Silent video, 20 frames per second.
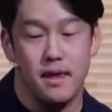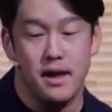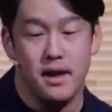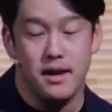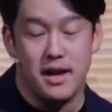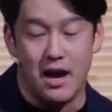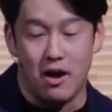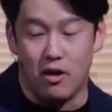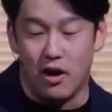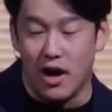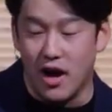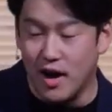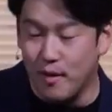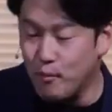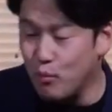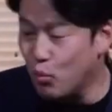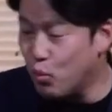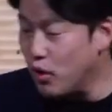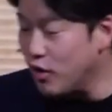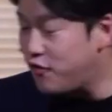Now, um,
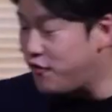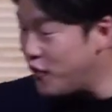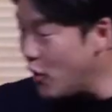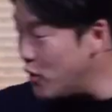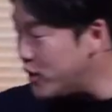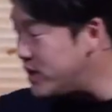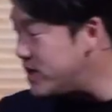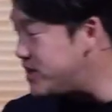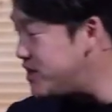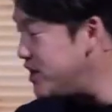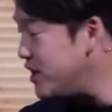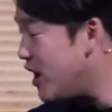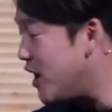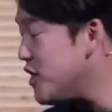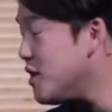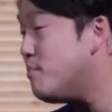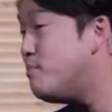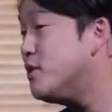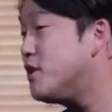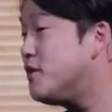we're focusing on
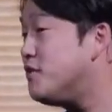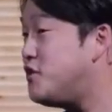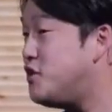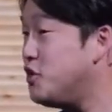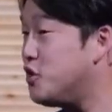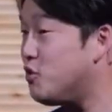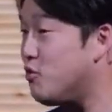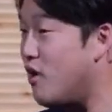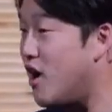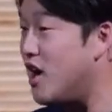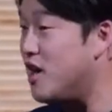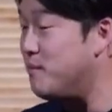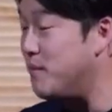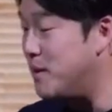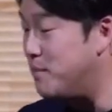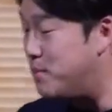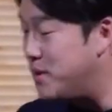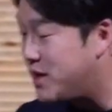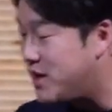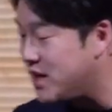the book of Deuteronomy
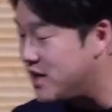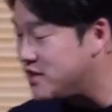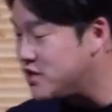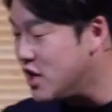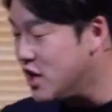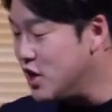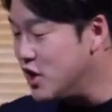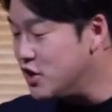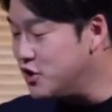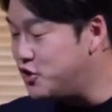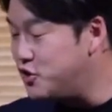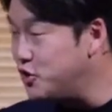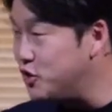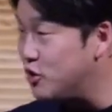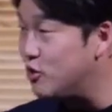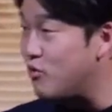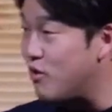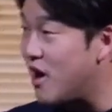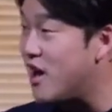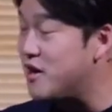because
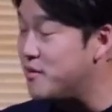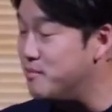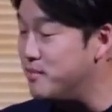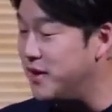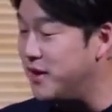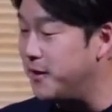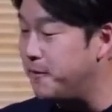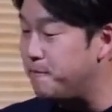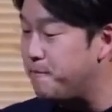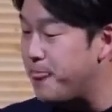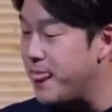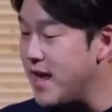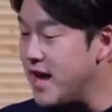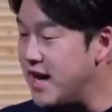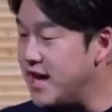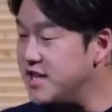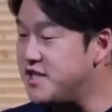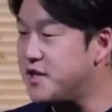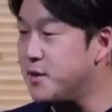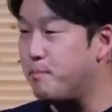Deuteronomy
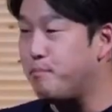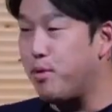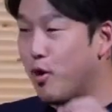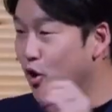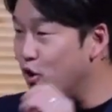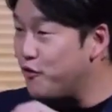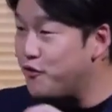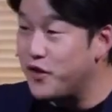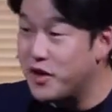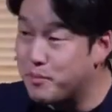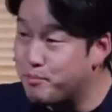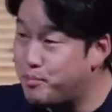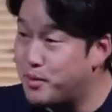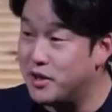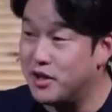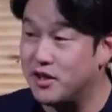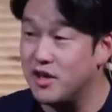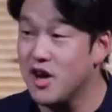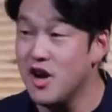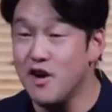is the perfect
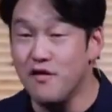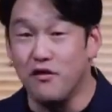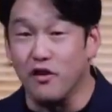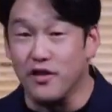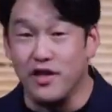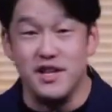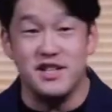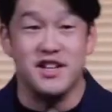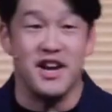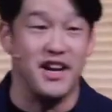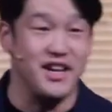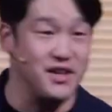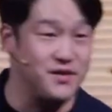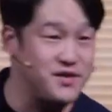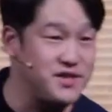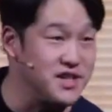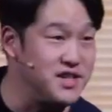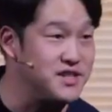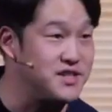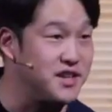book for this kind of
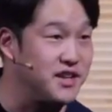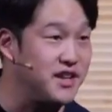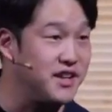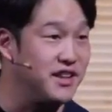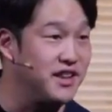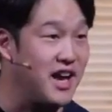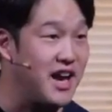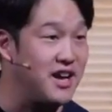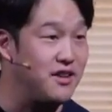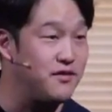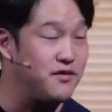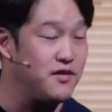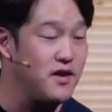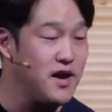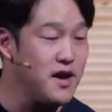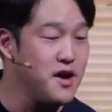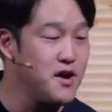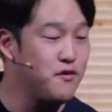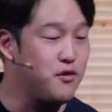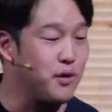season in life.
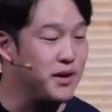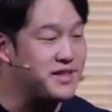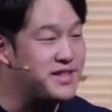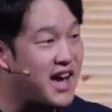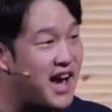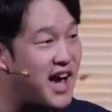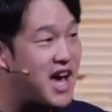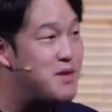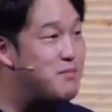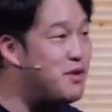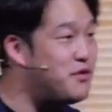For a time